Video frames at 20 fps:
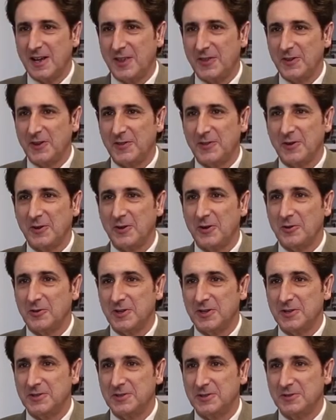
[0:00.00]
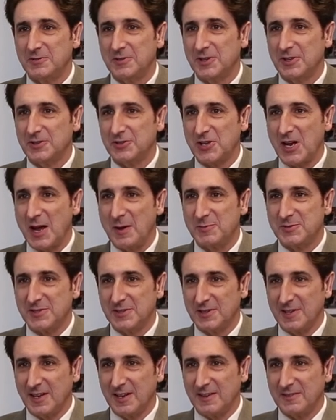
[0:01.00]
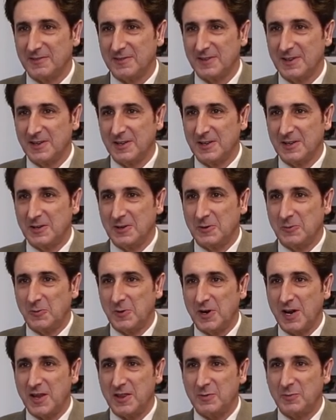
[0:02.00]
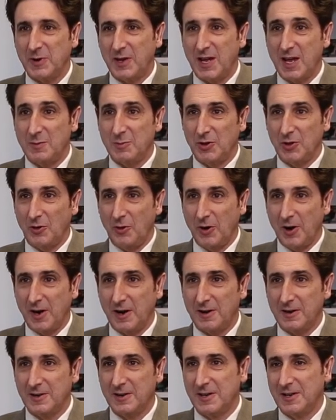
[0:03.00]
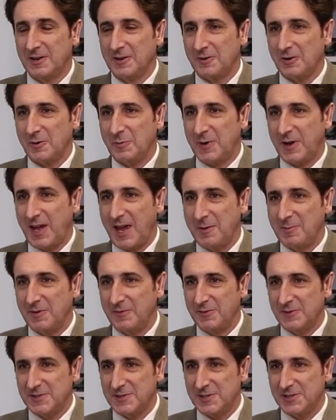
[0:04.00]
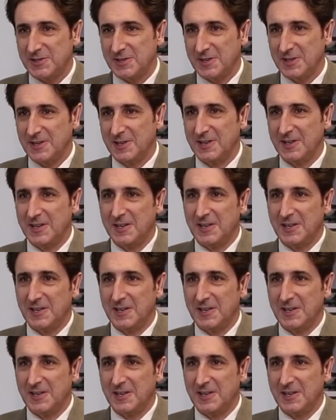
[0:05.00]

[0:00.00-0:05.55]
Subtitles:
I thought there were only two real jobs in life. One either became a lawyer or became a physician.